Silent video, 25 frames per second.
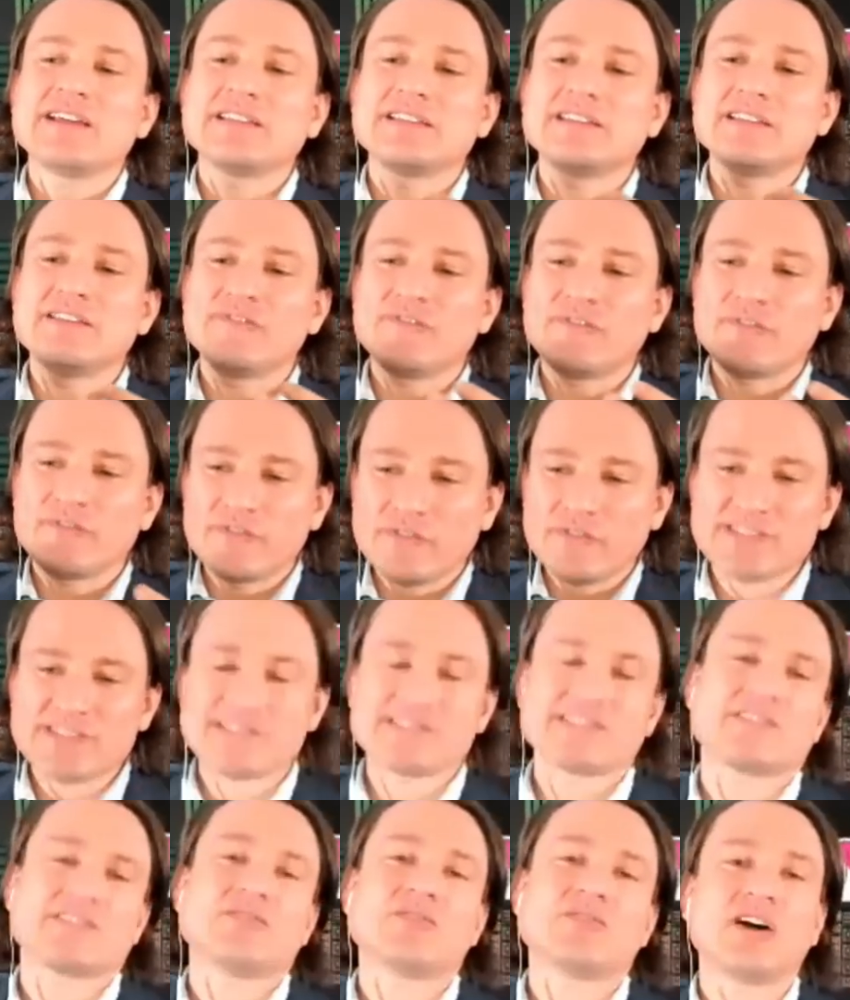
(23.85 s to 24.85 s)
the
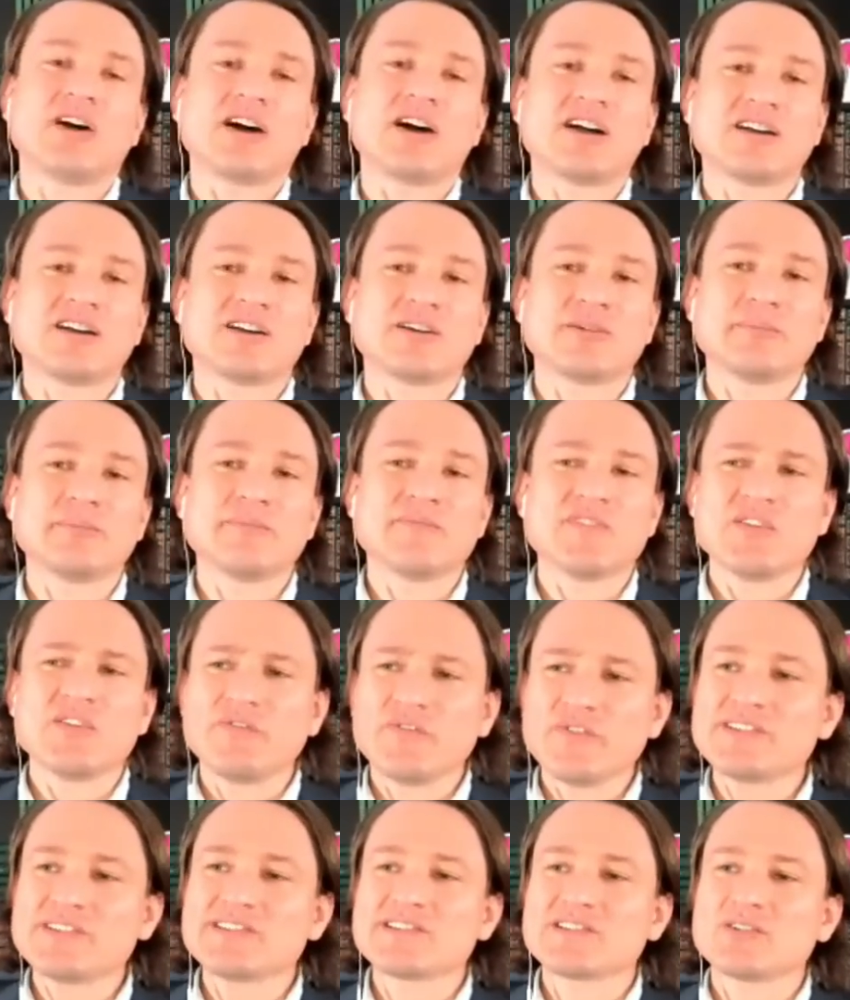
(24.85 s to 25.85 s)
fiscal
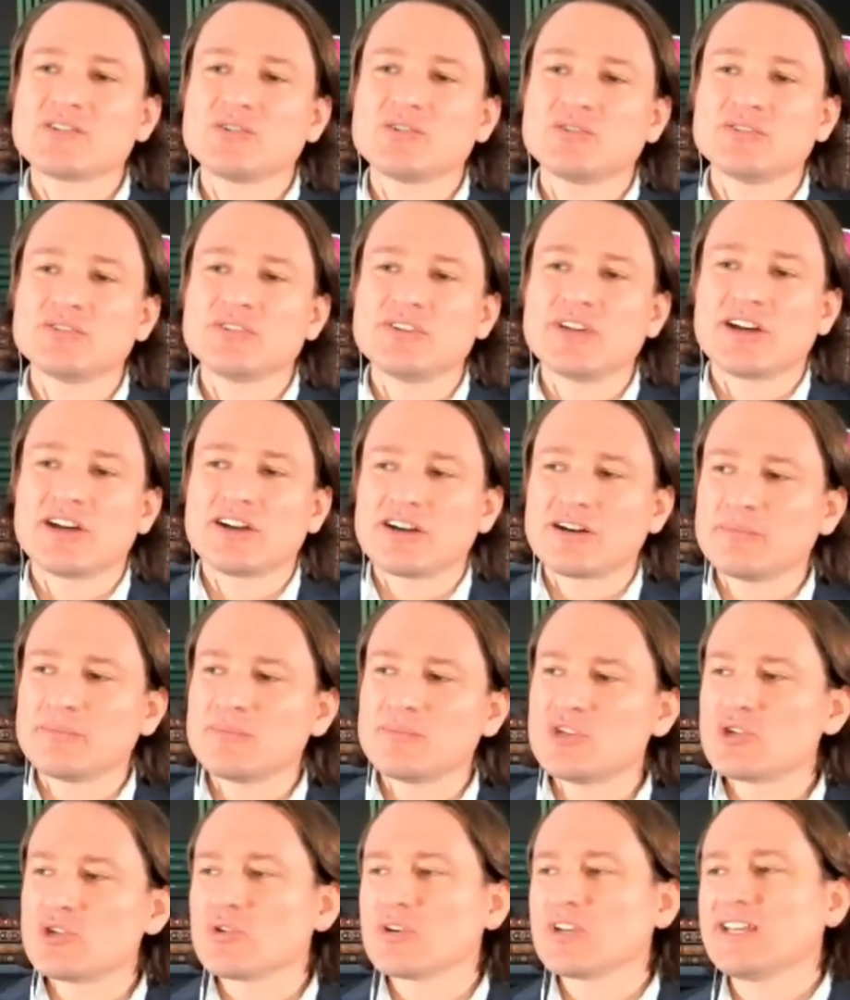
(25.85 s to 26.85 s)
arm
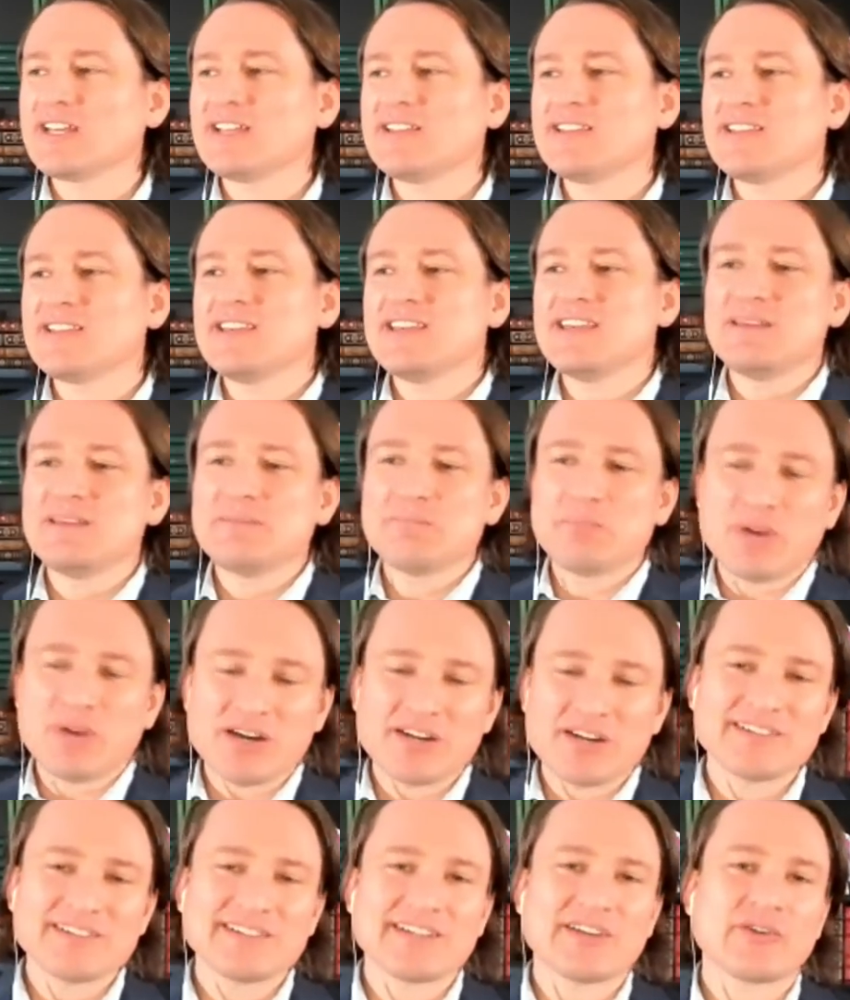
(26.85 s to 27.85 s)
joining the
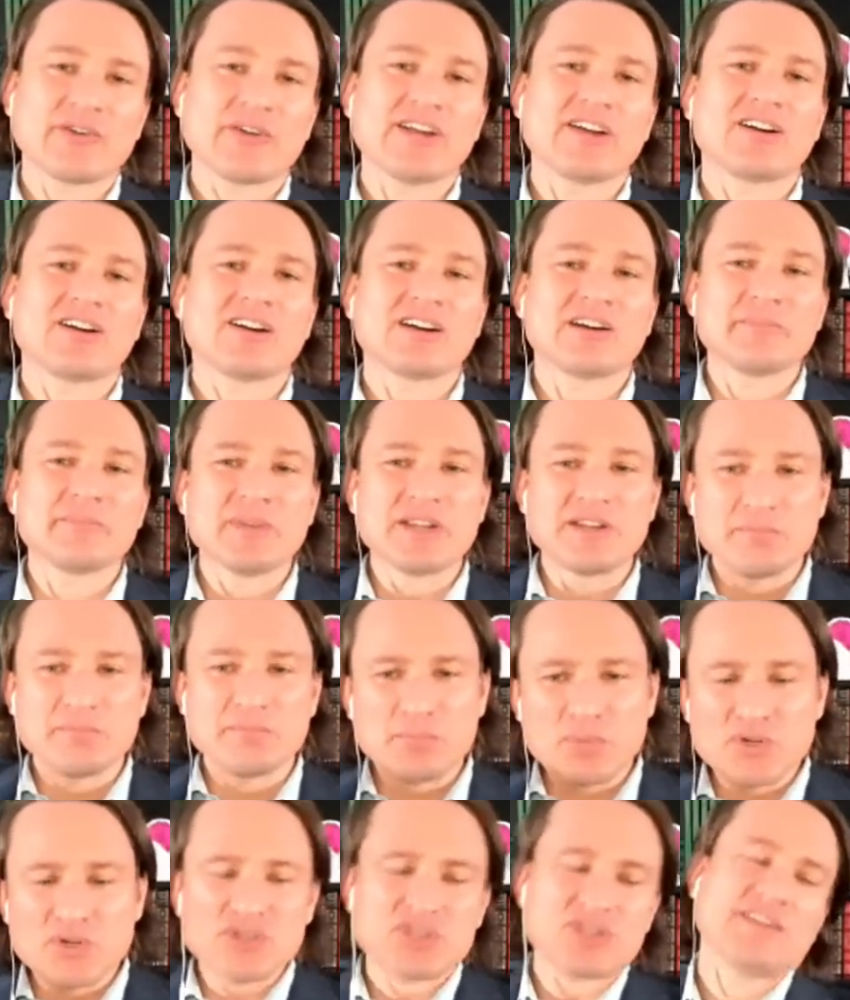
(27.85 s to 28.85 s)
monetary arm and
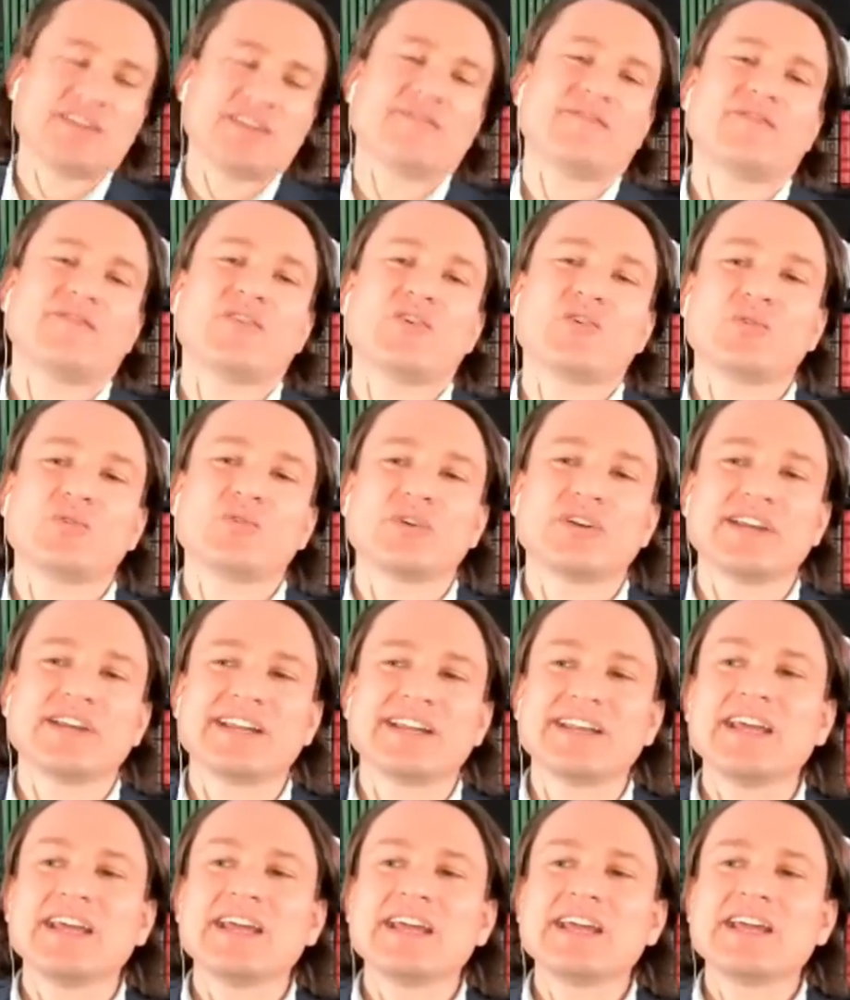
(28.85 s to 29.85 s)
pushing forward
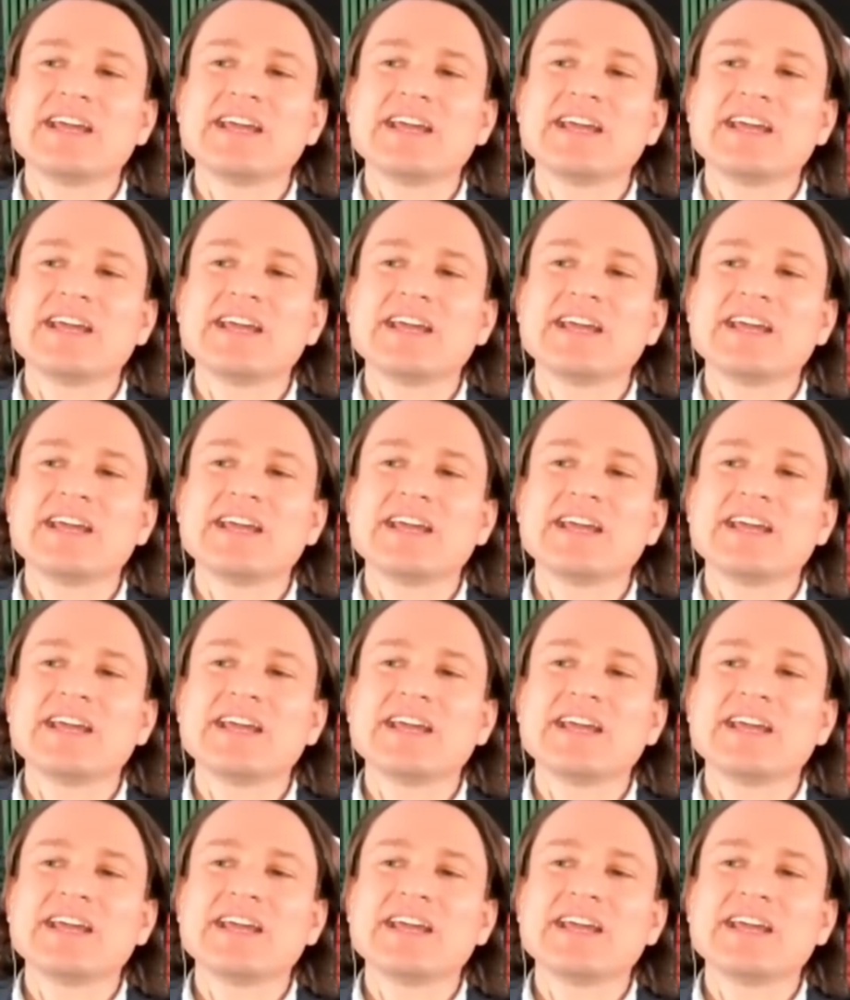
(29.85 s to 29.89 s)
and